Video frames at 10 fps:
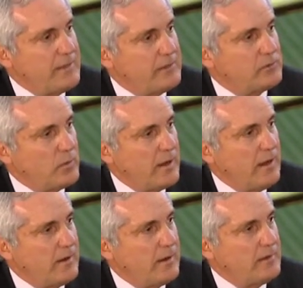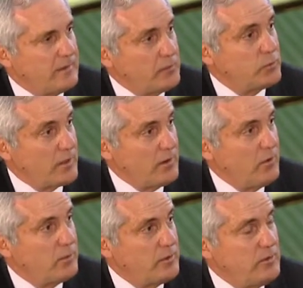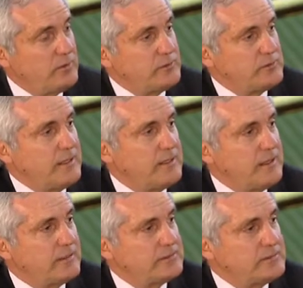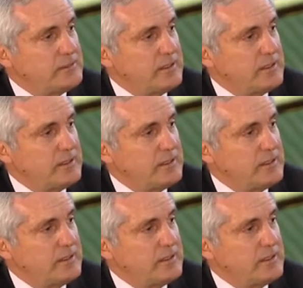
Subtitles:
and that's what I'd hope we'd do in the state of Texas.